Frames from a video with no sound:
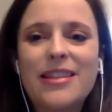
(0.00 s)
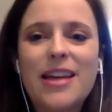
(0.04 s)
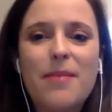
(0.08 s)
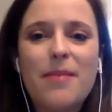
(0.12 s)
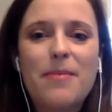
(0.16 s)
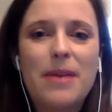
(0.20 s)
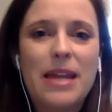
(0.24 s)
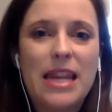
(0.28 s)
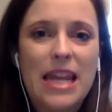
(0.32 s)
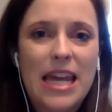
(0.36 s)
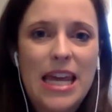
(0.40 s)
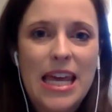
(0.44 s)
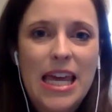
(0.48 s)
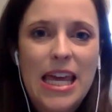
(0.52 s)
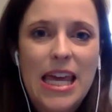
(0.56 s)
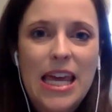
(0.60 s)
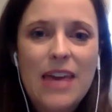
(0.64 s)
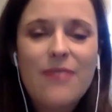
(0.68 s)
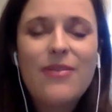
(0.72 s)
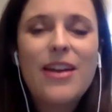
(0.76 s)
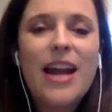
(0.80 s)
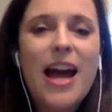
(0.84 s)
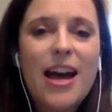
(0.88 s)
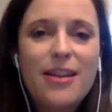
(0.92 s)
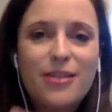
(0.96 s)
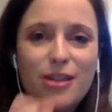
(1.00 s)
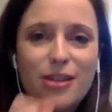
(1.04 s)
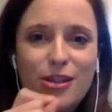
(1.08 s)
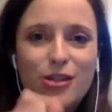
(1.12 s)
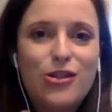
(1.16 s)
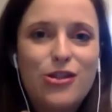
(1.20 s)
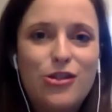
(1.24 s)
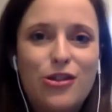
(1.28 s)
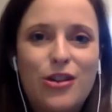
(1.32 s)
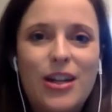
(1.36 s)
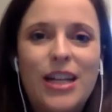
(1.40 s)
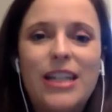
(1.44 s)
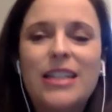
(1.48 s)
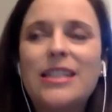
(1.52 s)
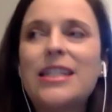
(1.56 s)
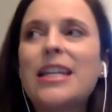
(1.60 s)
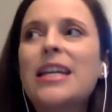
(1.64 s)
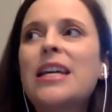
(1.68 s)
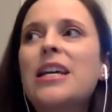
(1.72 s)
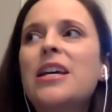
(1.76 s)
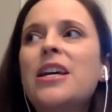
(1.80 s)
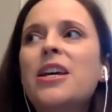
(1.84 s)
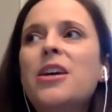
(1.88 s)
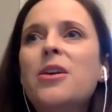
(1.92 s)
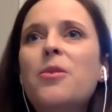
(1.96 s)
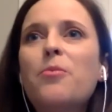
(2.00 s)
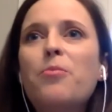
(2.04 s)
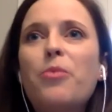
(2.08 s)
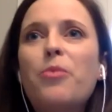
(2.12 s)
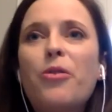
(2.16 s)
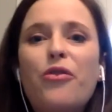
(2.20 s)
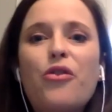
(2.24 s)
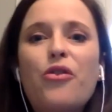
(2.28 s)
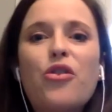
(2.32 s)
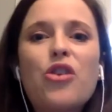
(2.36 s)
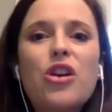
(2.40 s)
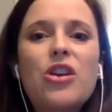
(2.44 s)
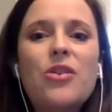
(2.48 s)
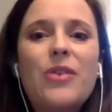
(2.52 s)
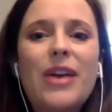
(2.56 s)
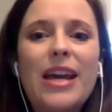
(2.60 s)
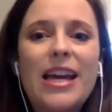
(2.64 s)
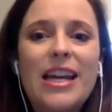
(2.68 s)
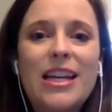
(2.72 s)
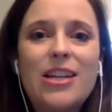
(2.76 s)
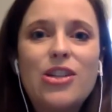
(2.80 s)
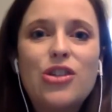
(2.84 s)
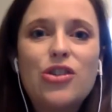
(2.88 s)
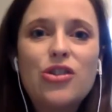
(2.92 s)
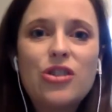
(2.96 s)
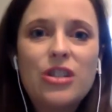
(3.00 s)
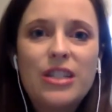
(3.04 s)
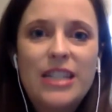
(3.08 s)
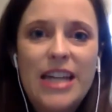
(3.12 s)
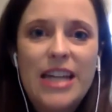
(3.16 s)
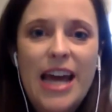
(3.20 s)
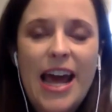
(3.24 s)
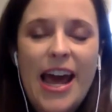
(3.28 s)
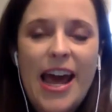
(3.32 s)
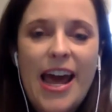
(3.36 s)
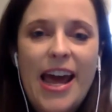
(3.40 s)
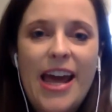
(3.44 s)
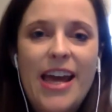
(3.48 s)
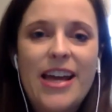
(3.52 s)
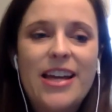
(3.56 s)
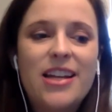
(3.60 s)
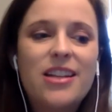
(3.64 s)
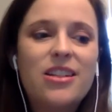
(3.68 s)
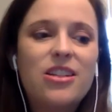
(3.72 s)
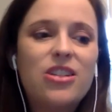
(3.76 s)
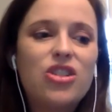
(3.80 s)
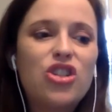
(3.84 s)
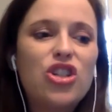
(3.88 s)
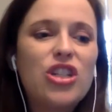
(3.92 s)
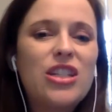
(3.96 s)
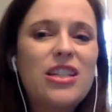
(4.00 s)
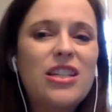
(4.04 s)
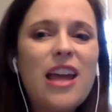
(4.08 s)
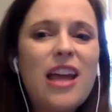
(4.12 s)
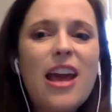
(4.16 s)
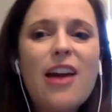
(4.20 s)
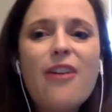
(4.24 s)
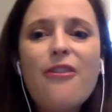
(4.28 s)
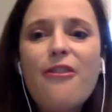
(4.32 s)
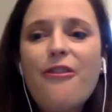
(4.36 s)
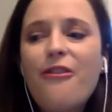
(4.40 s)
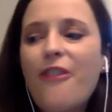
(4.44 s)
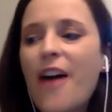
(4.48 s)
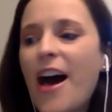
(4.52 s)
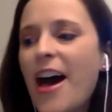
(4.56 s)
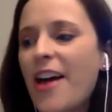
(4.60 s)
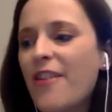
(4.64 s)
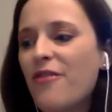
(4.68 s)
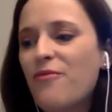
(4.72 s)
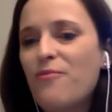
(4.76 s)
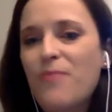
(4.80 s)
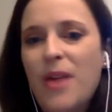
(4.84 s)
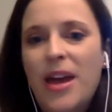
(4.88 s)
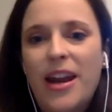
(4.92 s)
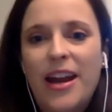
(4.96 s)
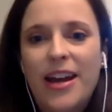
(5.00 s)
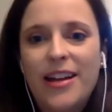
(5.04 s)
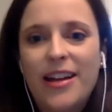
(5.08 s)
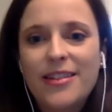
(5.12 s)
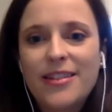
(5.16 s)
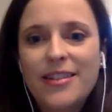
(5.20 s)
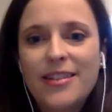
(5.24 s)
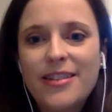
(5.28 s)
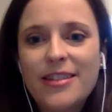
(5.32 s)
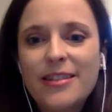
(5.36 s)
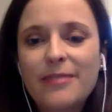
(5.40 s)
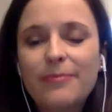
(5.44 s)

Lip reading: I mean, even as a student, before you end your day, just take 5 minutes